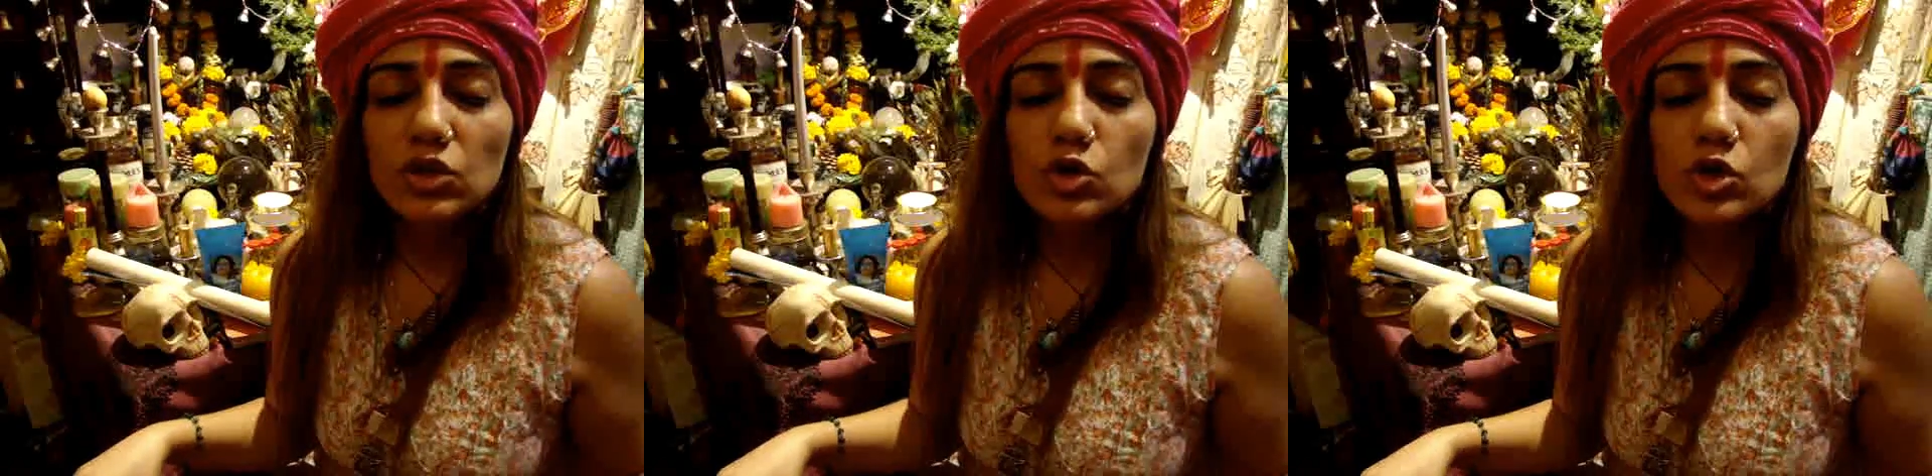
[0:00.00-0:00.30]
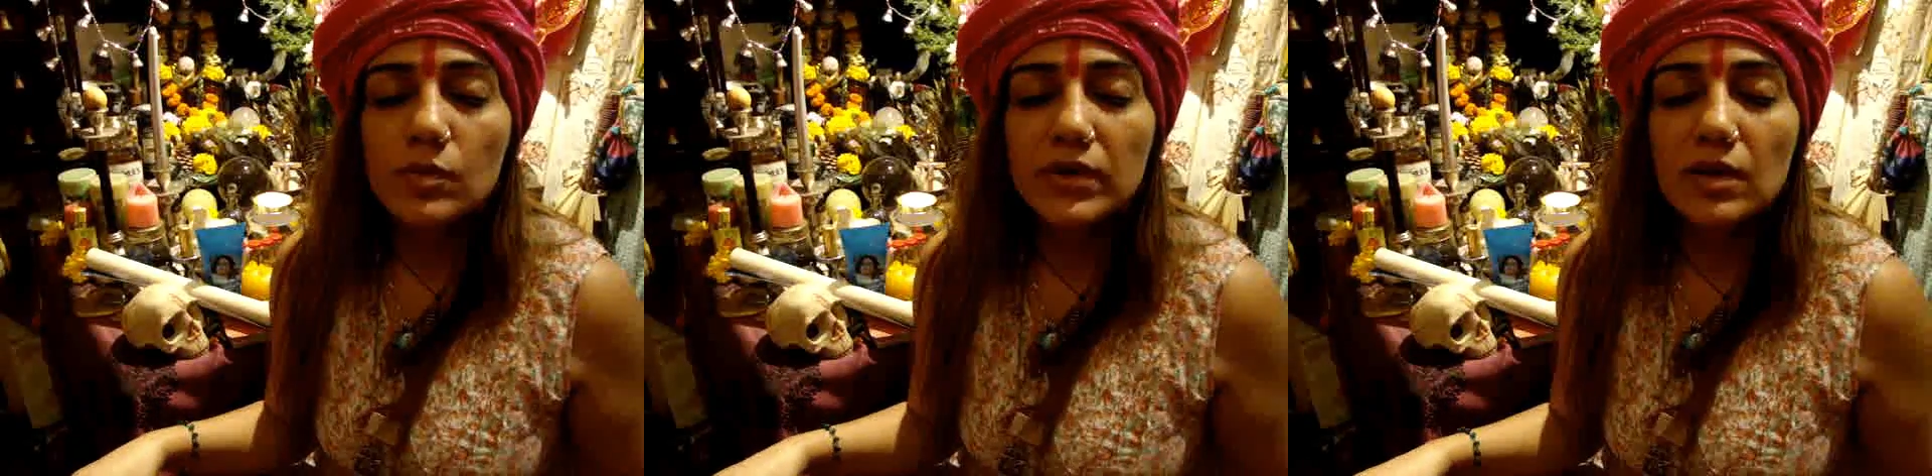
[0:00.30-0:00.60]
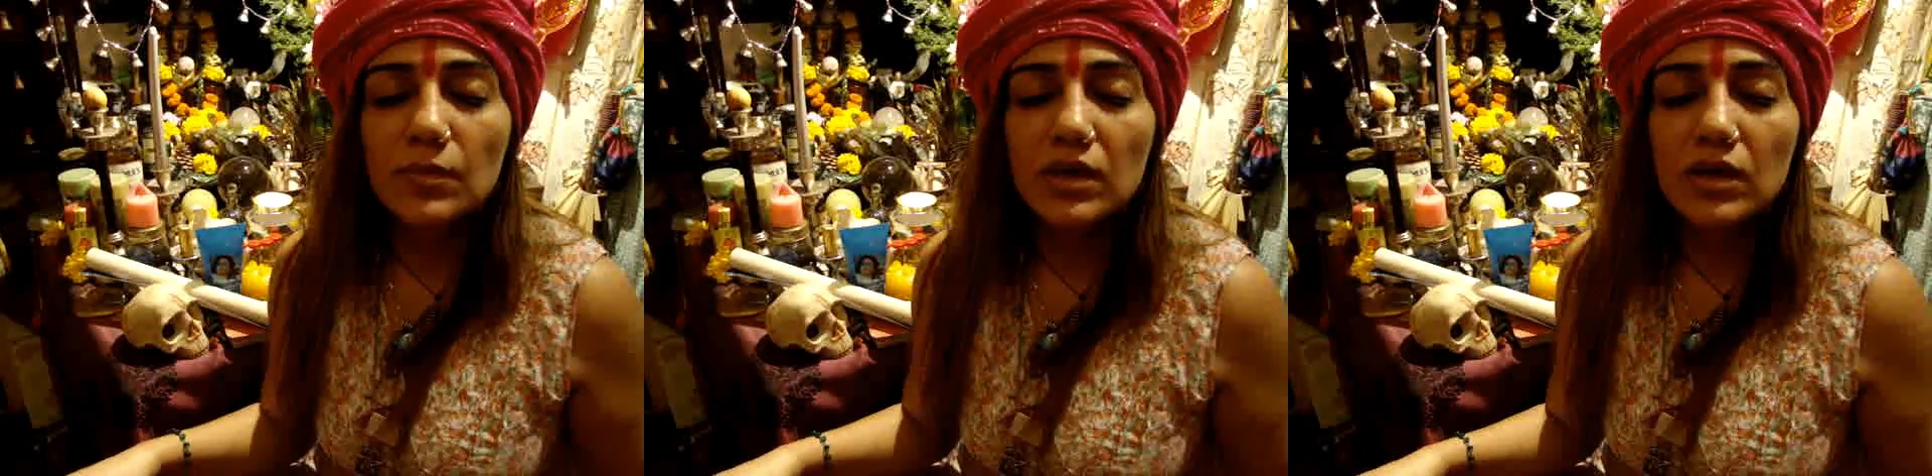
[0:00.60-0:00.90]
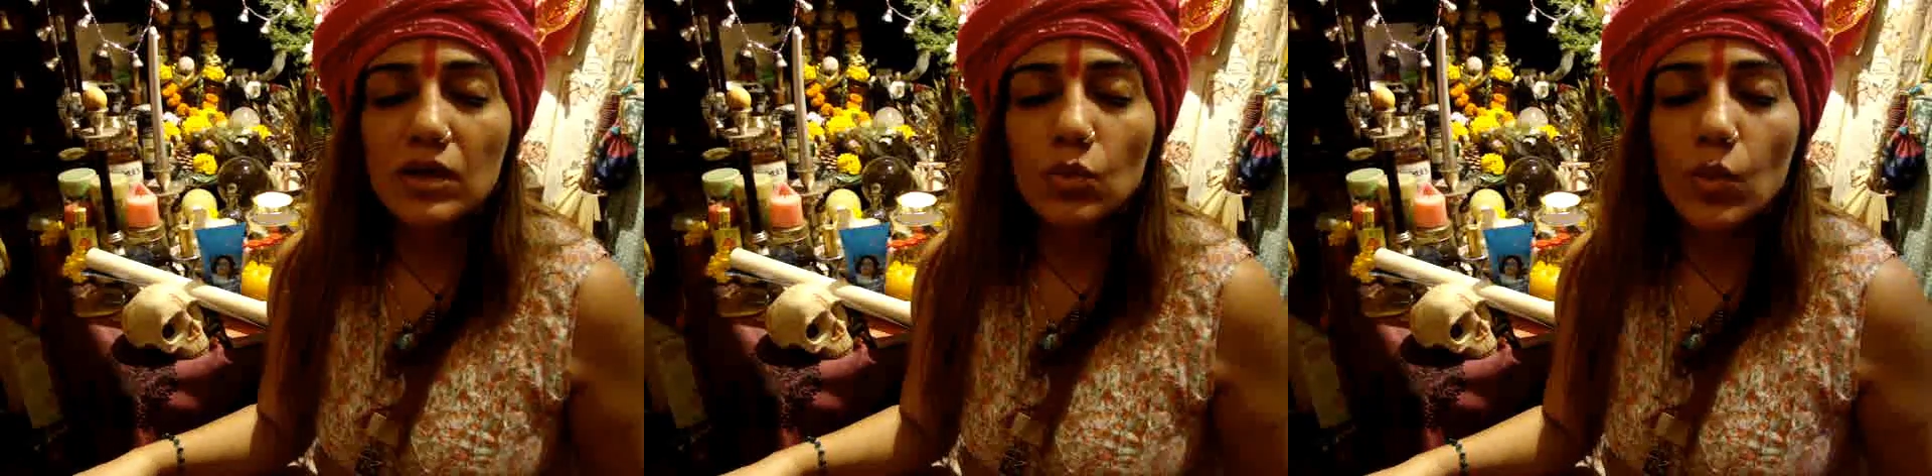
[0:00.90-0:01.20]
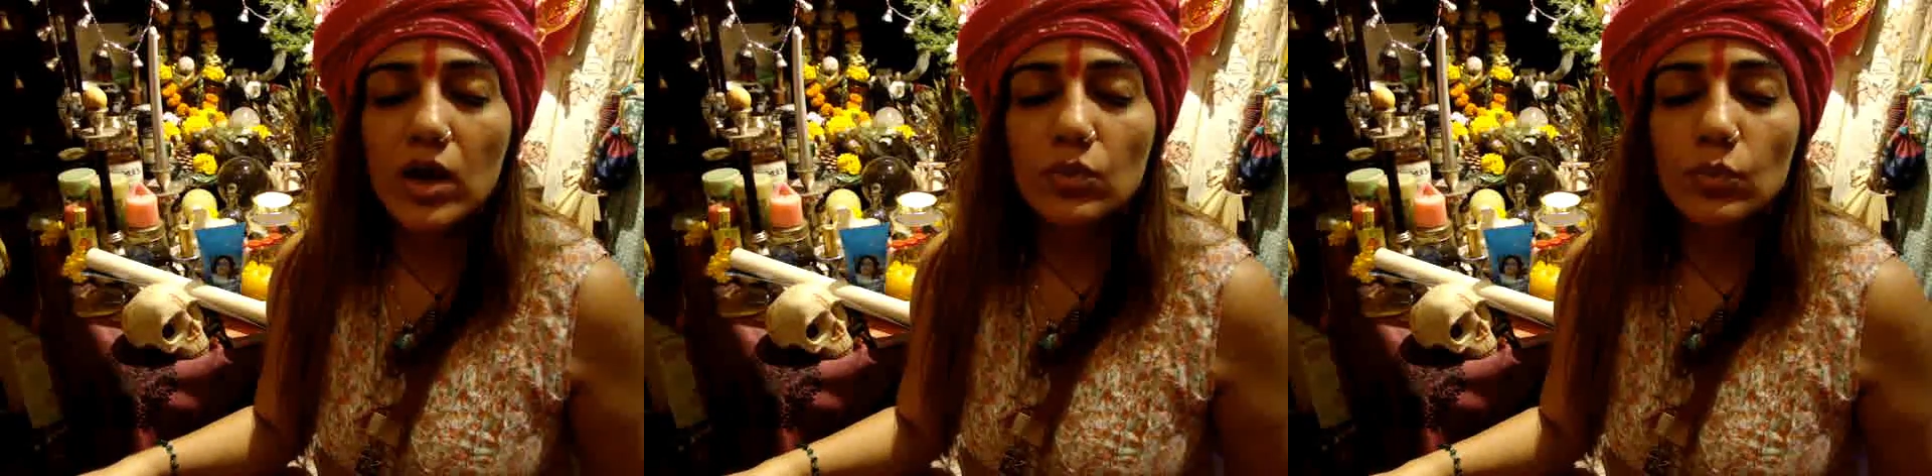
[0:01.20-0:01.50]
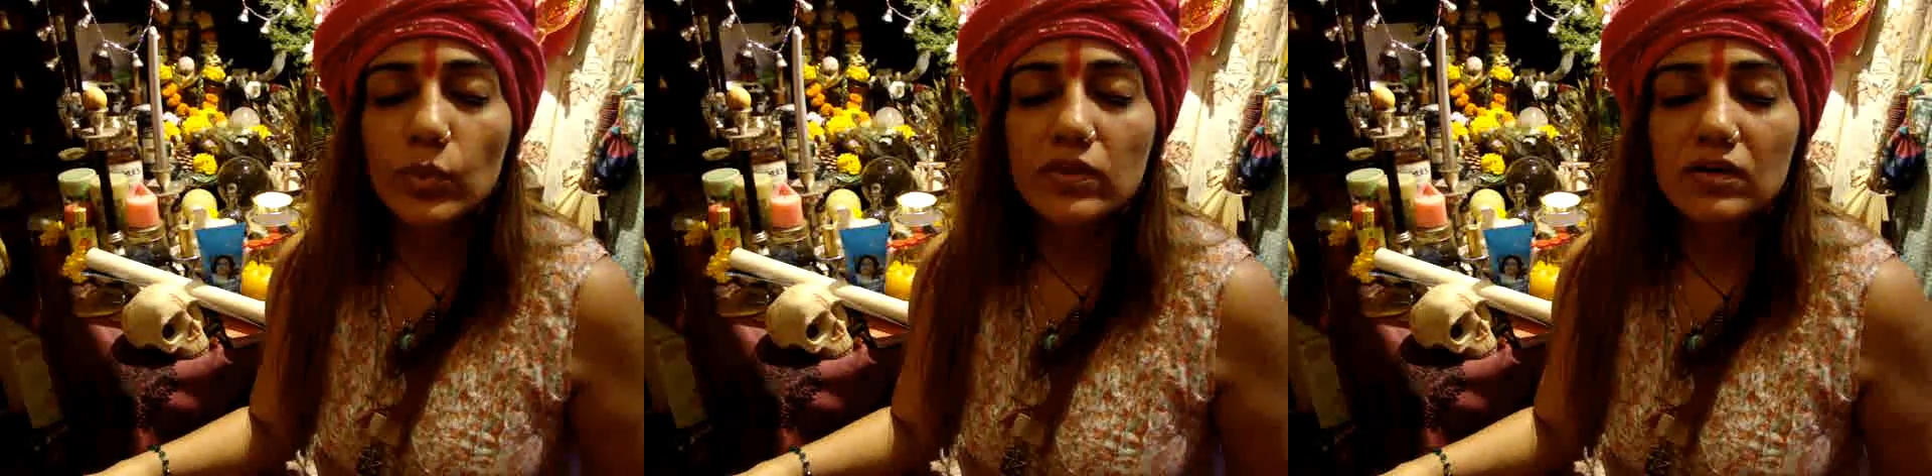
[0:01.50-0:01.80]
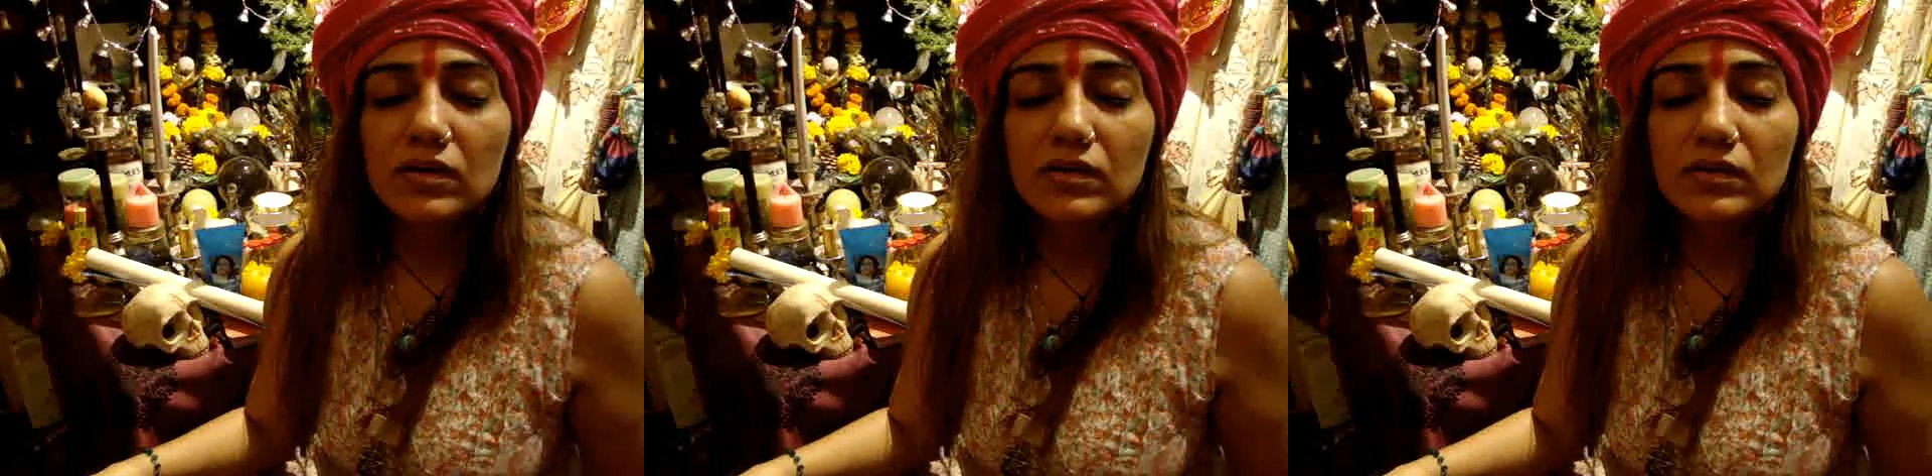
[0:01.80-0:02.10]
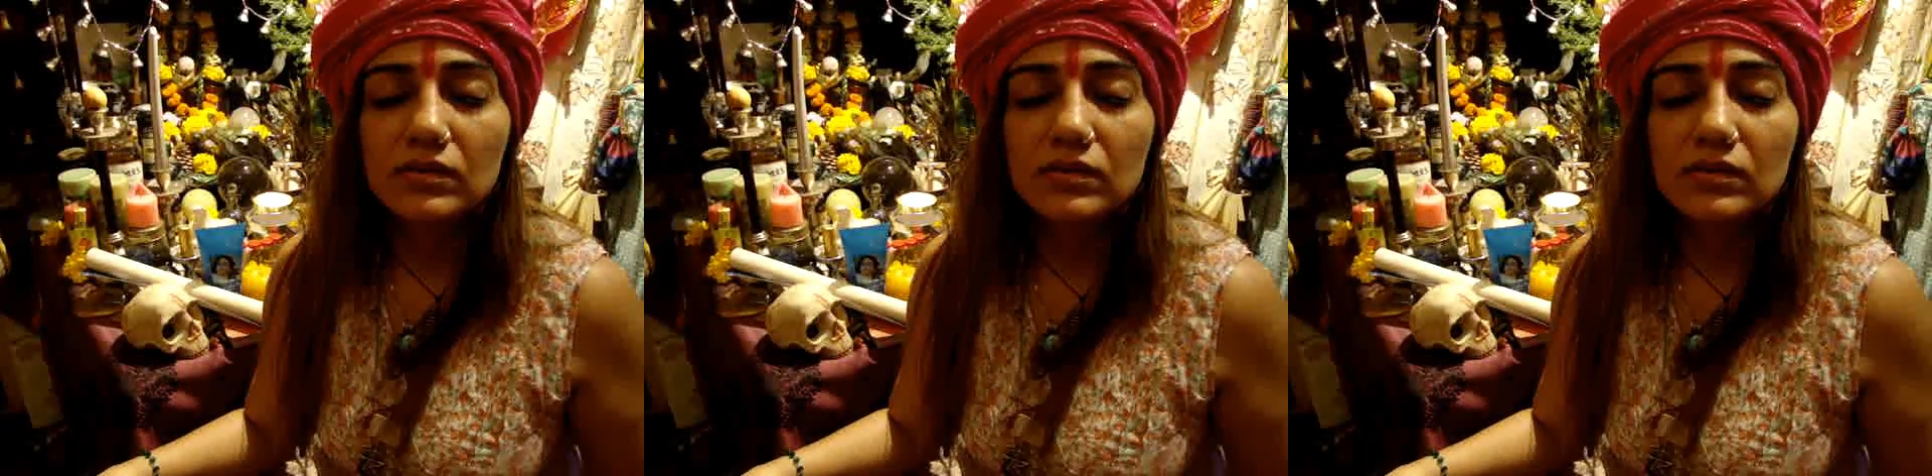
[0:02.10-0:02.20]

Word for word: You are becoming one with her.